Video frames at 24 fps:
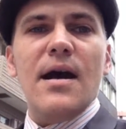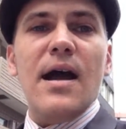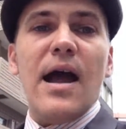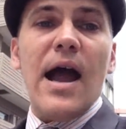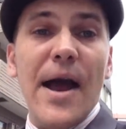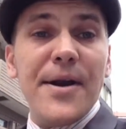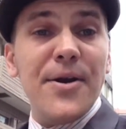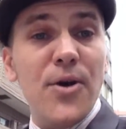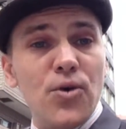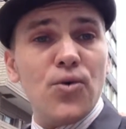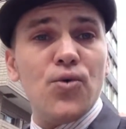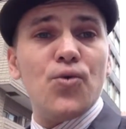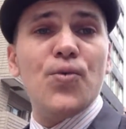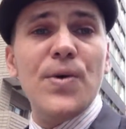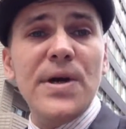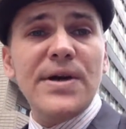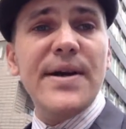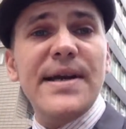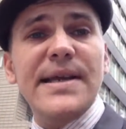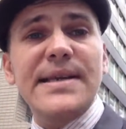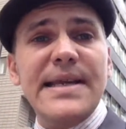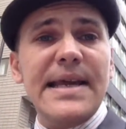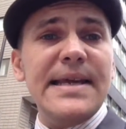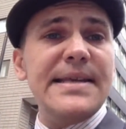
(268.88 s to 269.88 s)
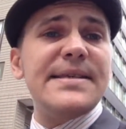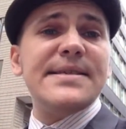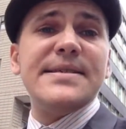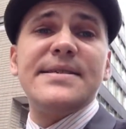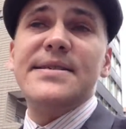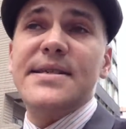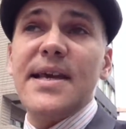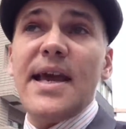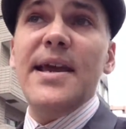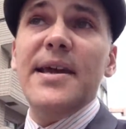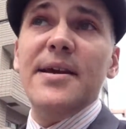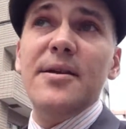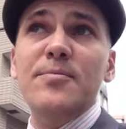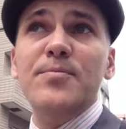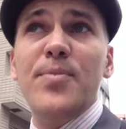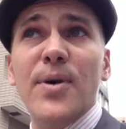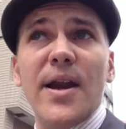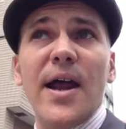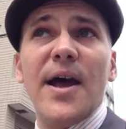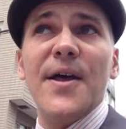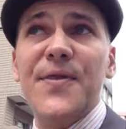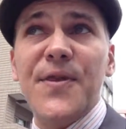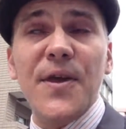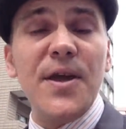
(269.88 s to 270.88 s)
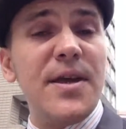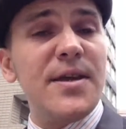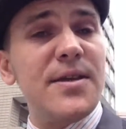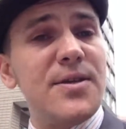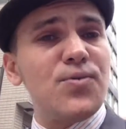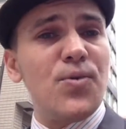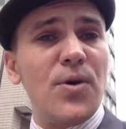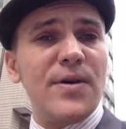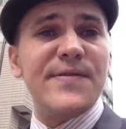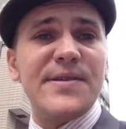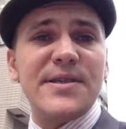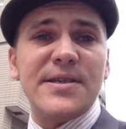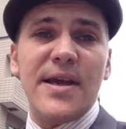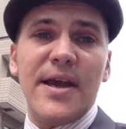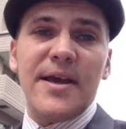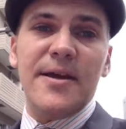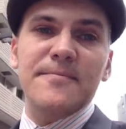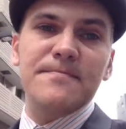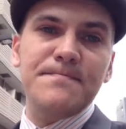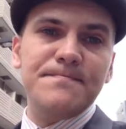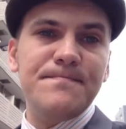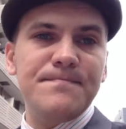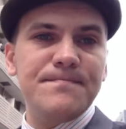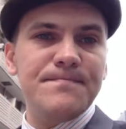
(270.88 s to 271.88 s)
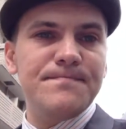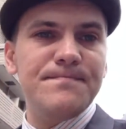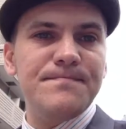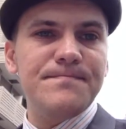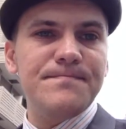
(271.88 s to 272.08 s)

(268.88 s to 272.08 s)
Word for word: I don't really need to say it, but I think it's worth saying.